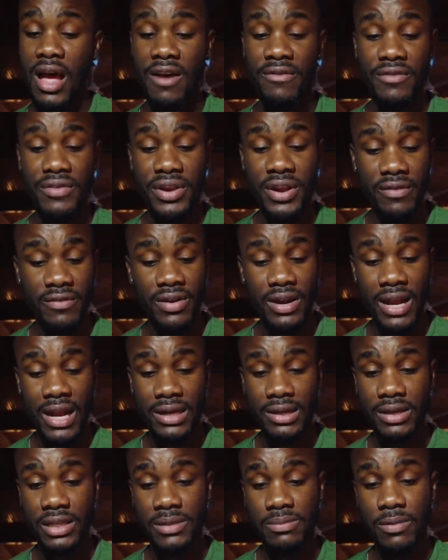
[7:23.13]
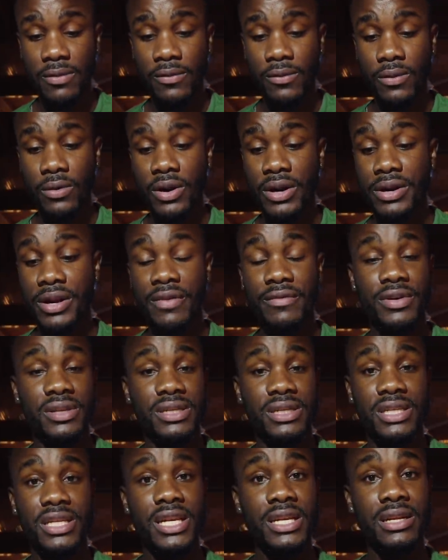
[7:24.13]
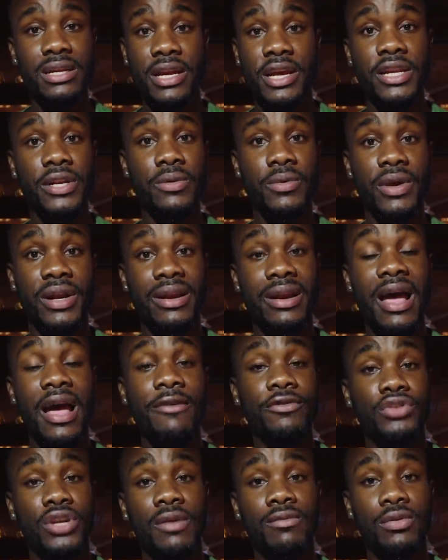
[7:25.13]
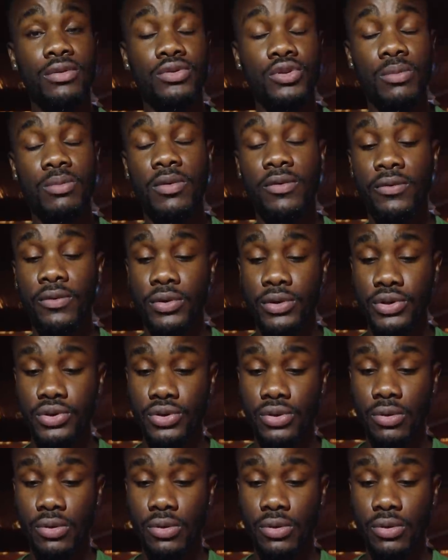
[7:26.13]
I've never had this before, I've never seen it anywhere that I've traveled to before,